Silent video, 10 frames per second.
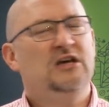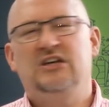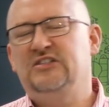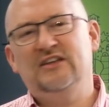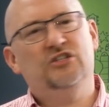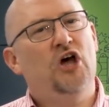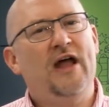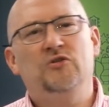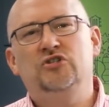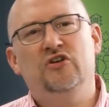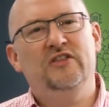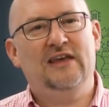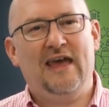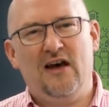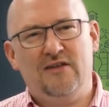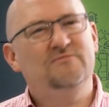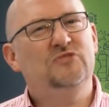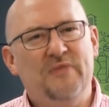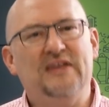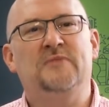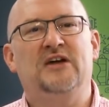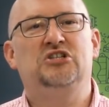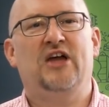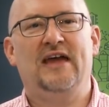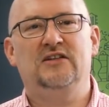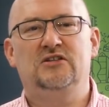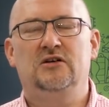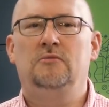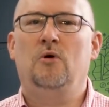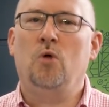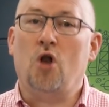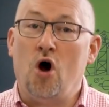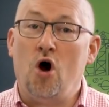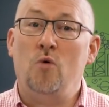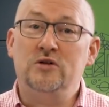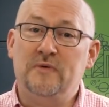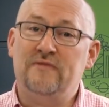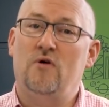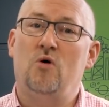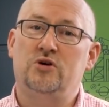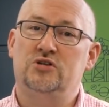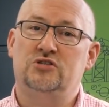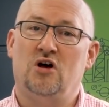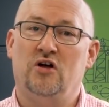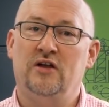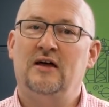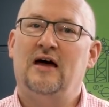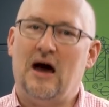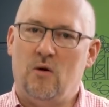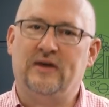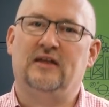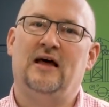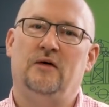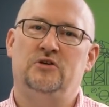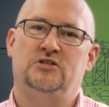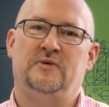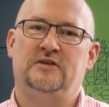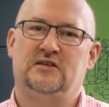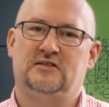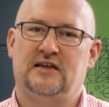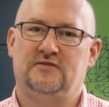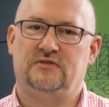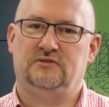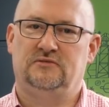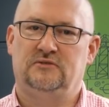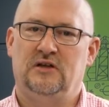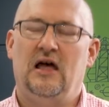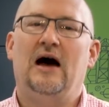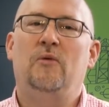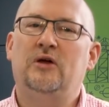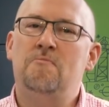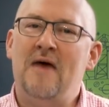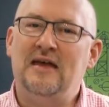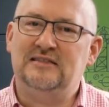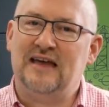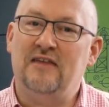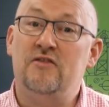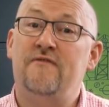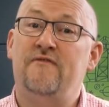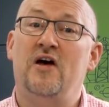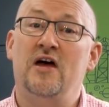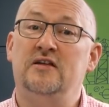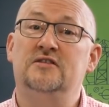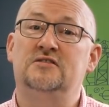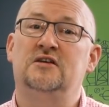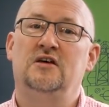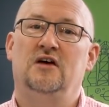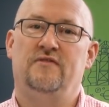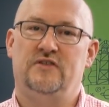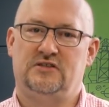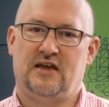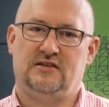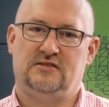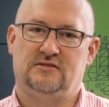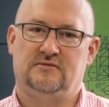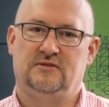As things turn out during the year, some things might change, but we'll always be focused on how we can help you to be successful, how we can maintain the fairness of the SACE.